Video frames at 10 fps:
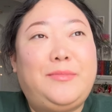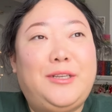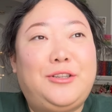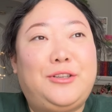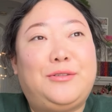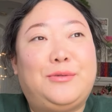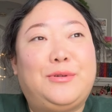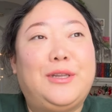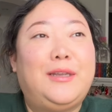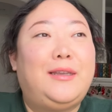me
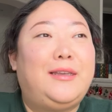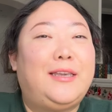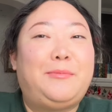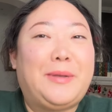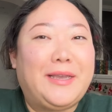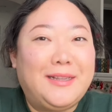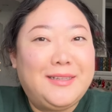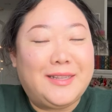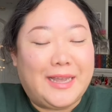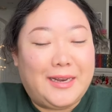to get back
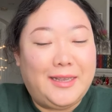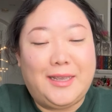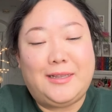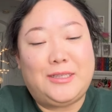into that again.